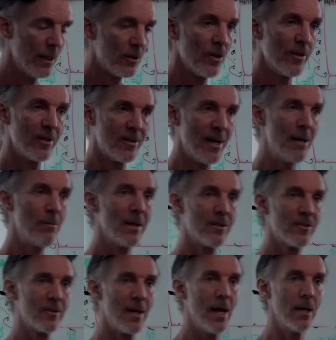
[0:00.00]
to the same
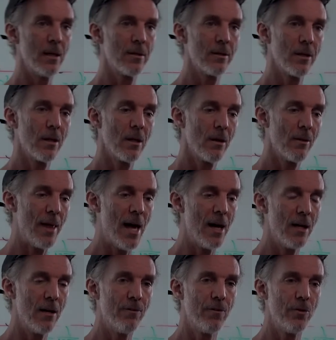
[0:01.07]
extent
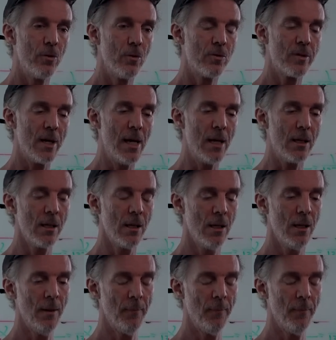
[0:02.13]
that if you take